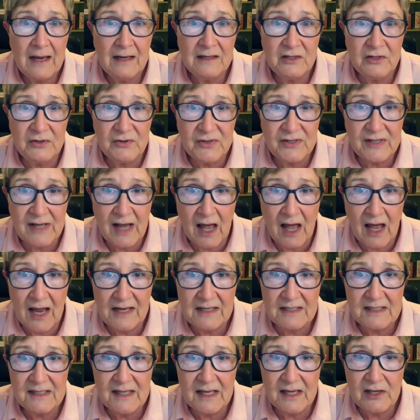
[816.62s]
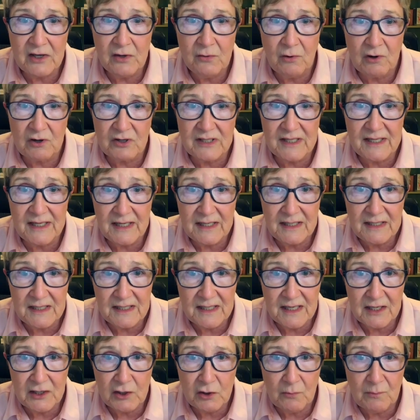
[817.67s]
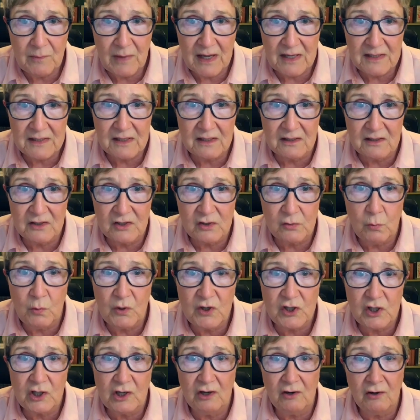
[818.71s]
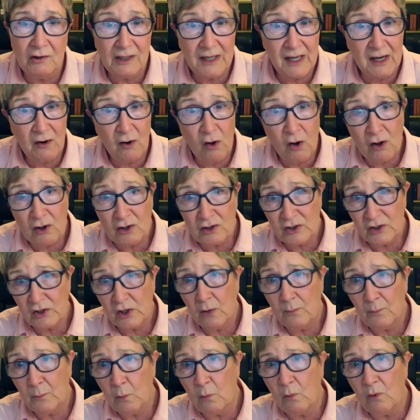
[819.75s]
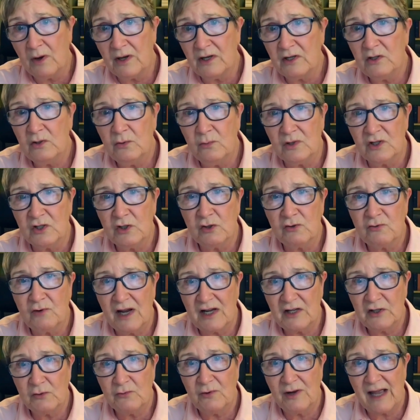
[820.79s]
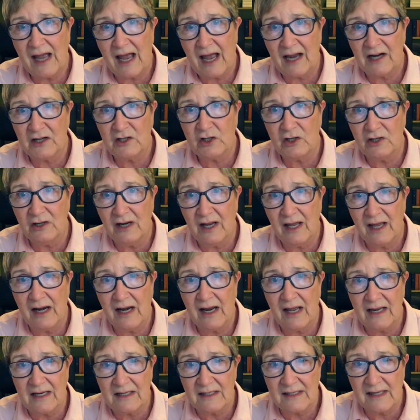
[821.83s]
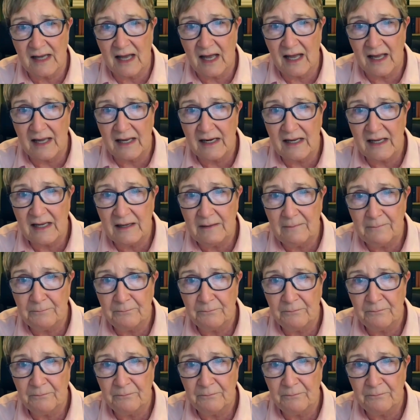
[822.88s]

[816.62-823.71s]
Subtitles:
to signs that you are tensing your muscles, which can also point to a stress reaction and anxiety.